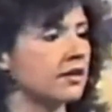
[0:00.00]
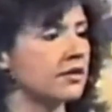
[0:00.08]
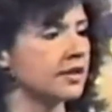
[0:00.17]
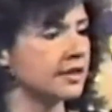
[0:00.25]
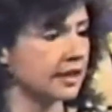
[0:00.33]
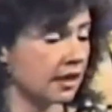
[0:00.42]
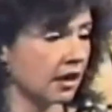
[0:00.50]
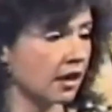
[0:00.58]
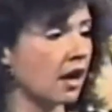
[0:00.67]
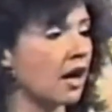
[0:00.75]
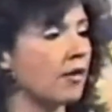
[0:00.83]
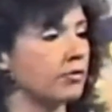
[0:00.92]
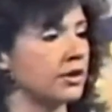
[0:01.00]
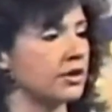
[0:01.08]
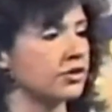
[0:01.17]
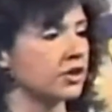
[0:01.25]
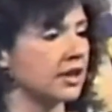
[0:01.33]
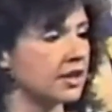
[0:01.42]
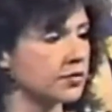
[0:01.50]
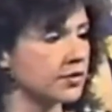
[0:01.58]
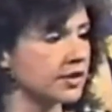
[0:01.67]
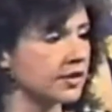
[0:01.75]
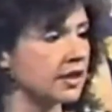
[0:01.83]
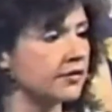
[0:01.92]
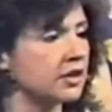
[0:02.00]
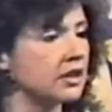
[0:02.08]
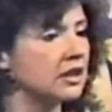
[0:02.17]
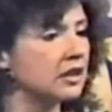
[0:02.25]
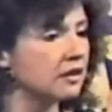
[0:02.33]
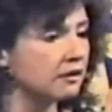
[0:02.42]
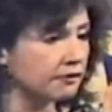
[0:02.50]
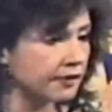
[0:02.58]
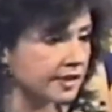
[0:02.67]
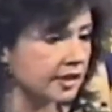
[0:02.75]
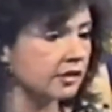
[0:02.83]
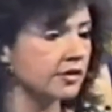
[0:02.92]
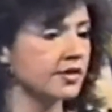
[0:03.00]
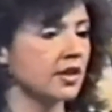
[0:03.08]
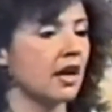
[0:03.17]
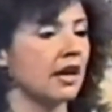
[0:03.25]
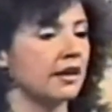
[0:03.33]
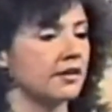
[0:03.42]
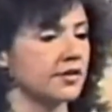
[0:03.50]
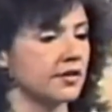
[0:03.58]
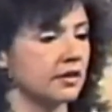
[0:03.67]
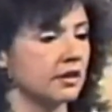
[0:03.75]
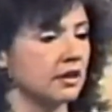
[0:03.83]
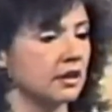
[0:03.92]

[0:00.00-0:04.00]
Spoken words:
that is to say accomplished, and has received physical signs